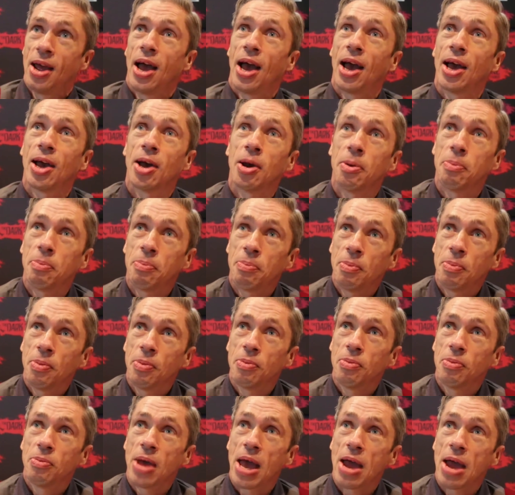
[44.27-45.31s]

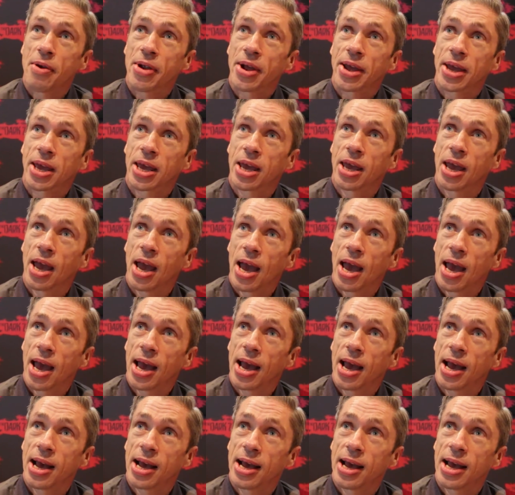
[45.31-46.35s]
Eric
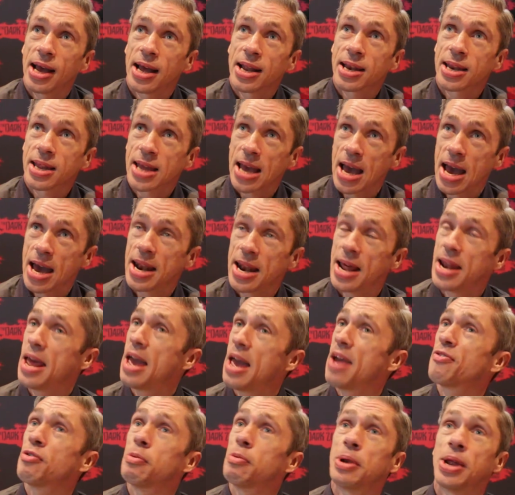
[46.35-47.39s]
and Kat
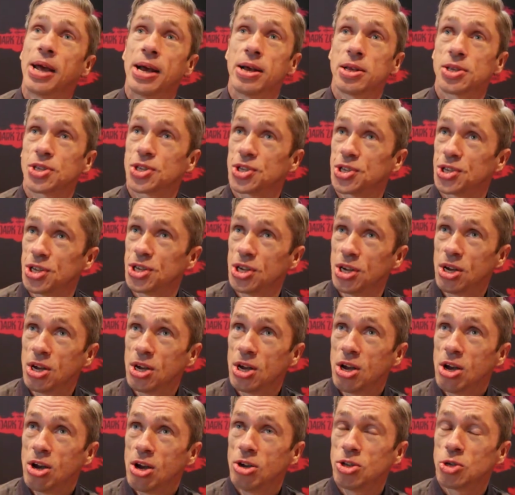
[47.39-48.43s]
and everybody else
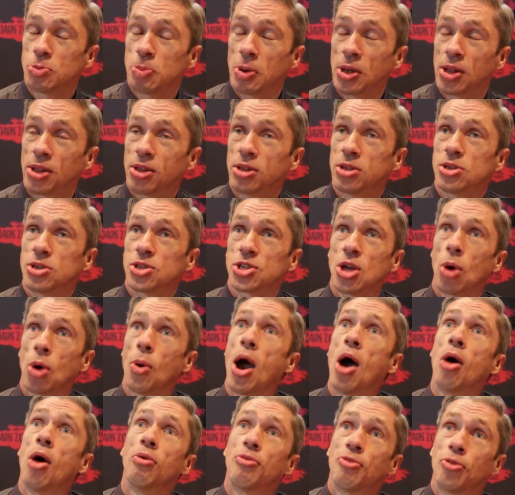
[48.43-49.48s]
who's been so
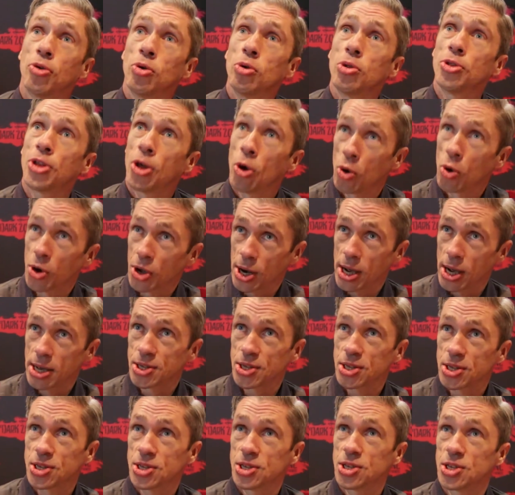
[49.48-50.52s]
helpful, the
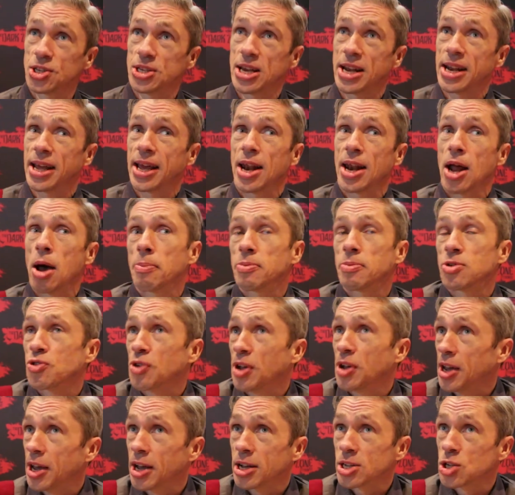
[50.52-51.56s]
organisers, in setting it up,
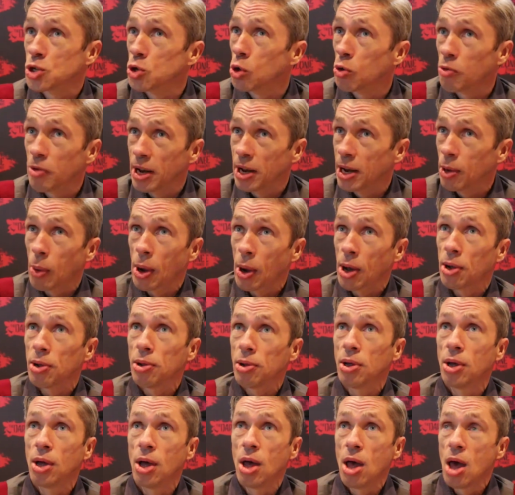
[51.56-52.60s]
treating us all really
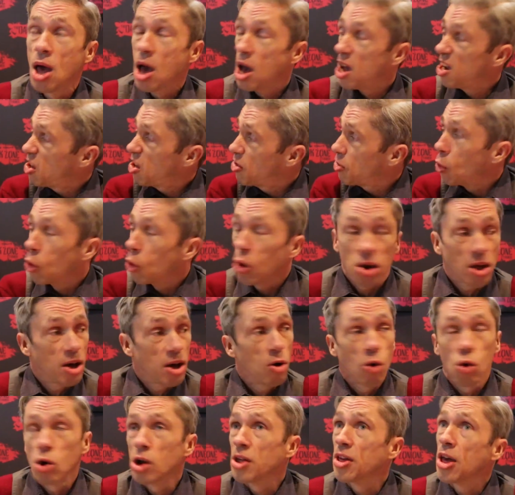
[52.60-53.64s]
well. I know that
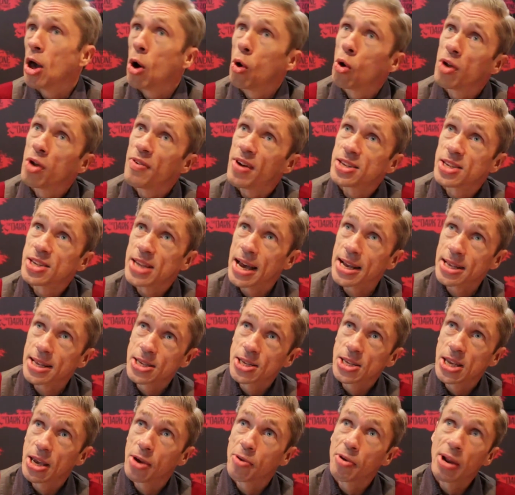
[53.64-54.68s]
all of us
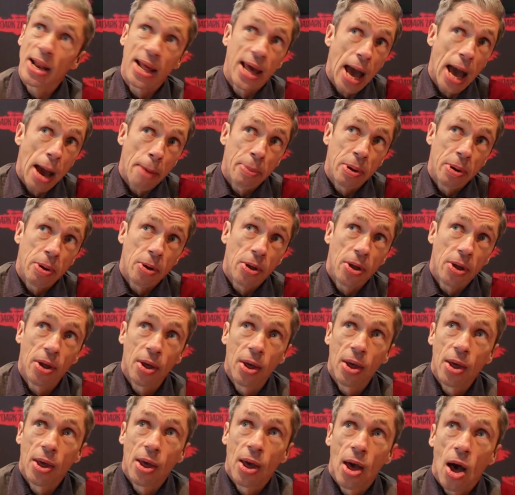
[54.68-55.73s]
actors here are really happy.
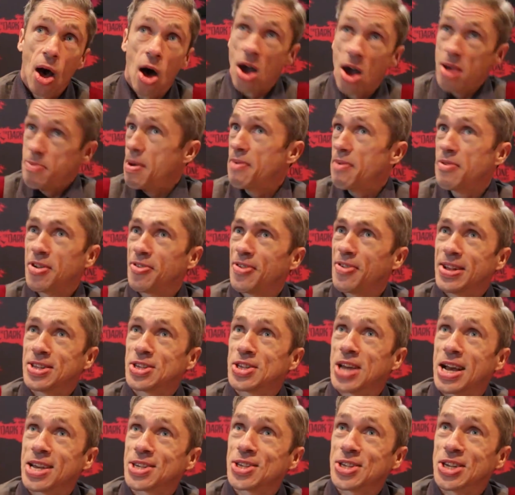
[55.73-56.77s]
I'm having a
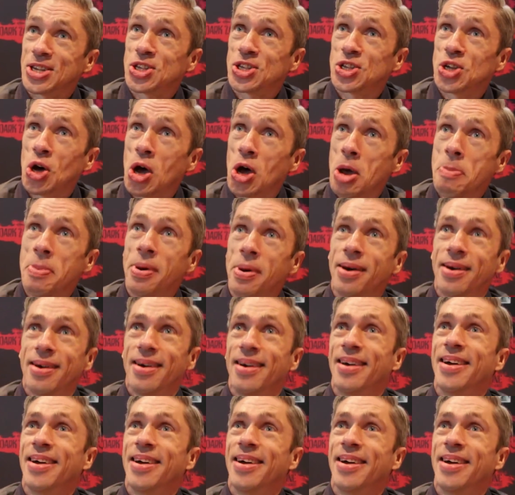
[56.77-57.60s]
fantastic time.